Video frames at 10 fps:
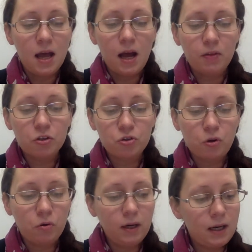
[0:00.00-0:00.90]
and the
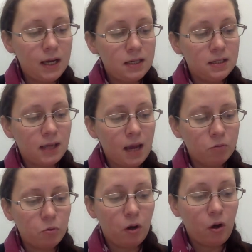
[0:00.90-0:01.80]
strolling ladies came
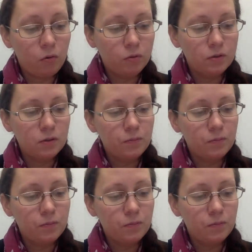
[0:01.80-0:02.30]
to a halt.